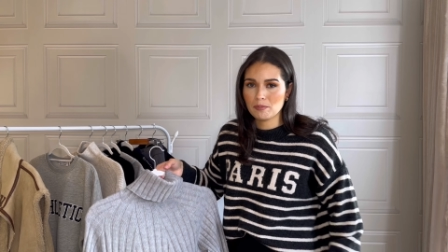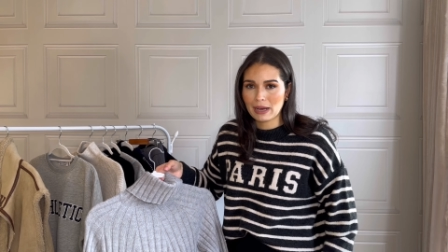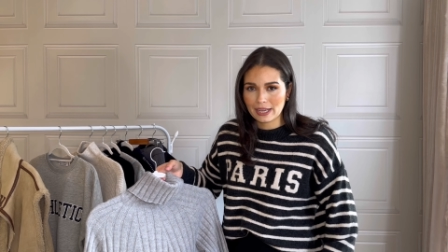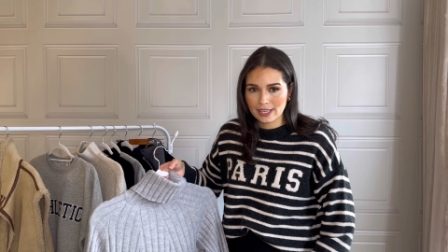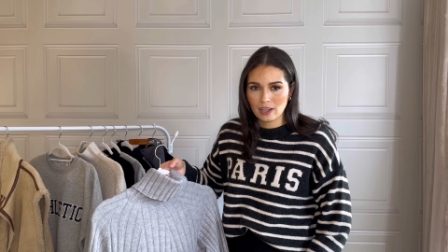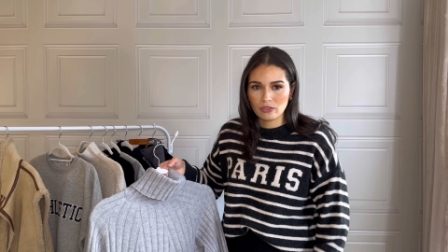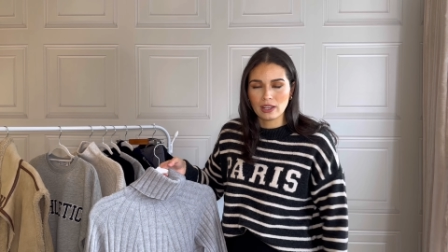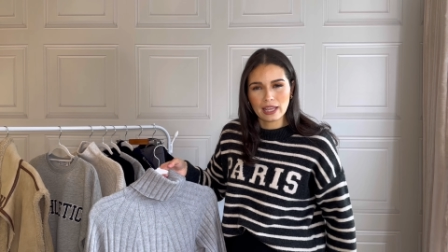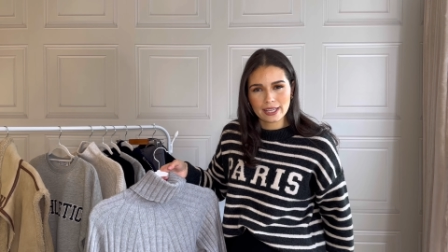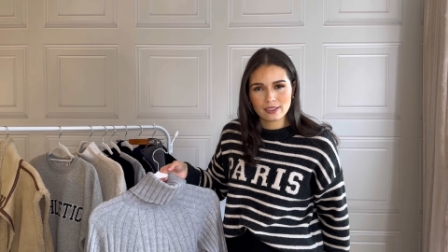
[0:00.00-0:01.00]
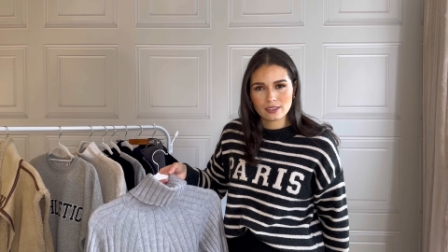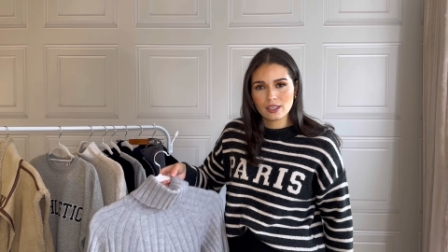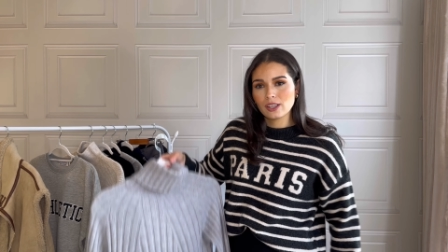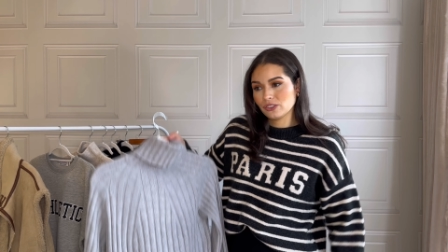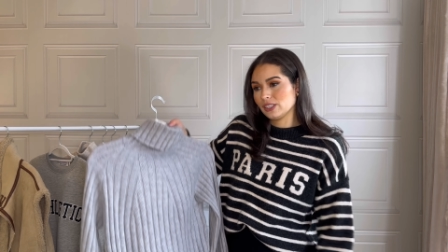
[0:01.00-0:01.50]
baggy on the legs
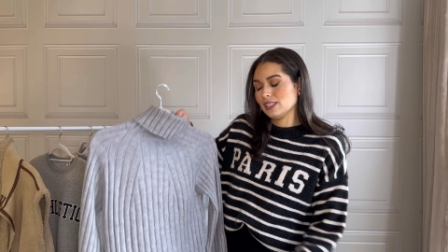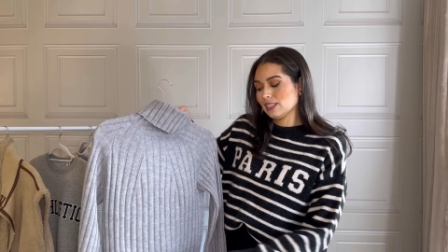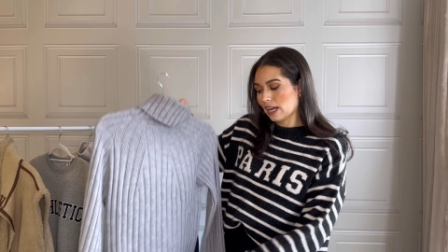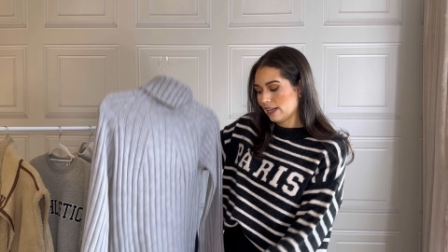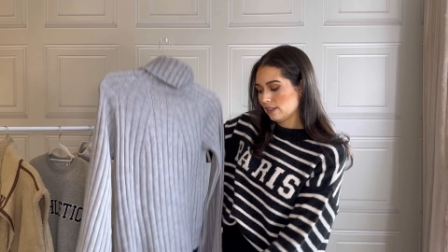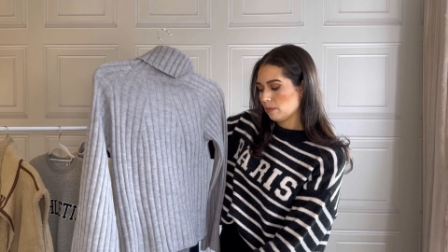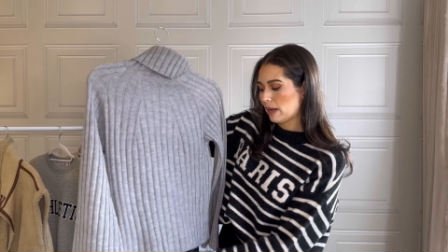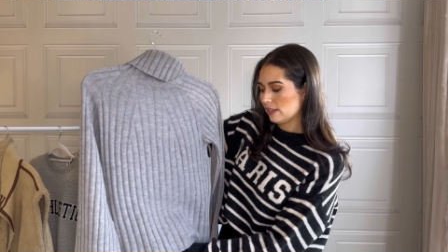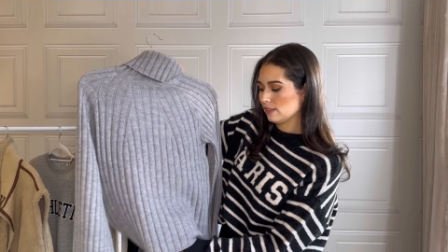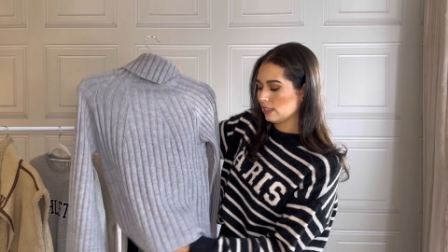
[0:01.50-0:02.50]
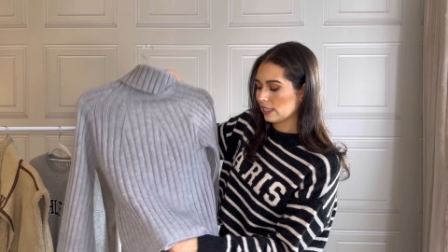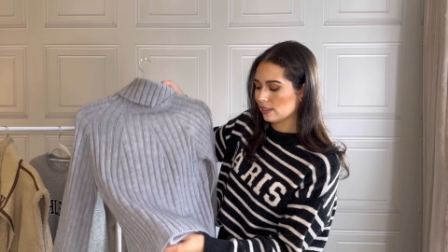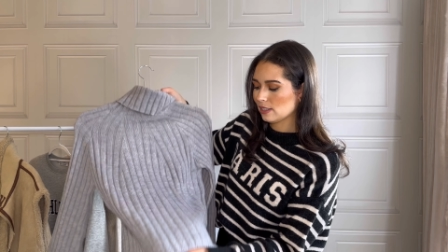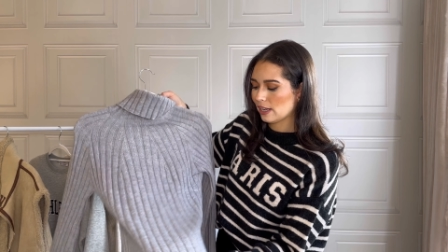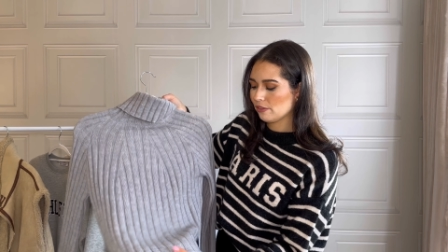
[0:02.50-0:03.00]
because it's tight, the pants are like a
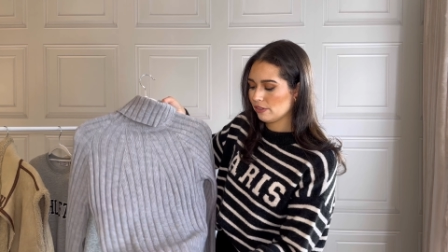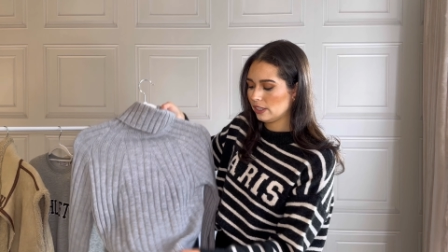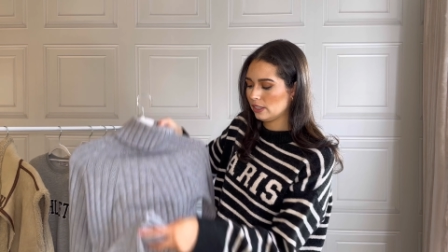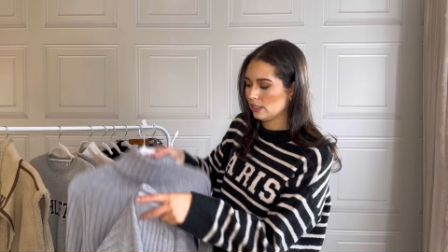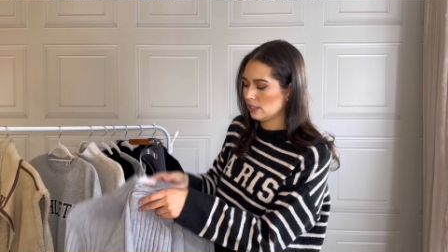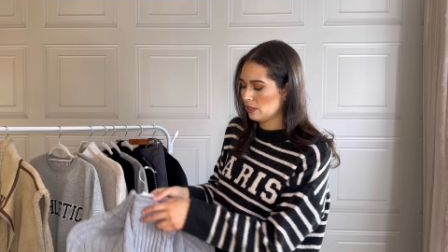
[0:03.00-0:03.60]
tight fitting.